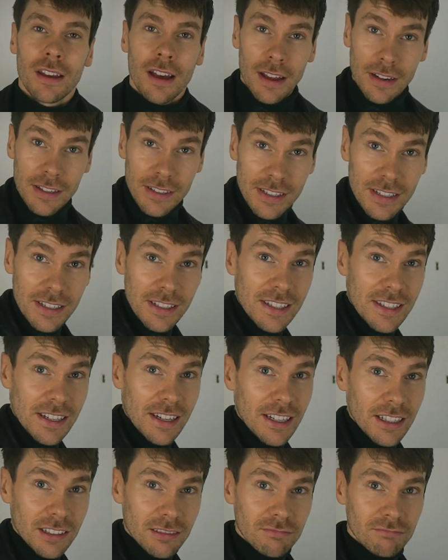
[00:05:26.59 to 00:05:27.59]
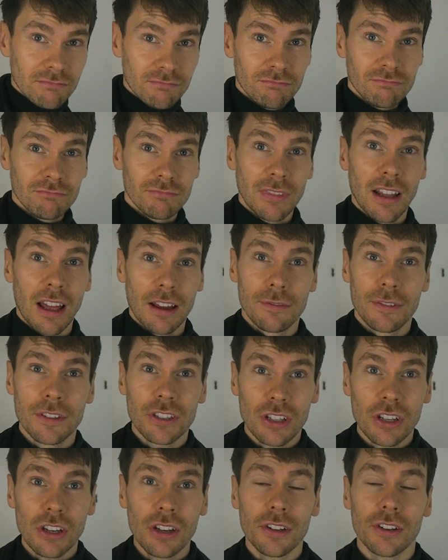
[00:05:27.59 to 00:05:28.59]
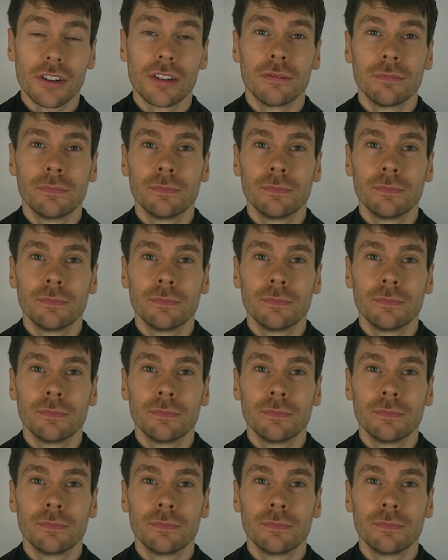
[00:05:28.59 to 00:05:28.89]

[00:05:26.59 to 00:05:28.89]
and as you can see, life is good.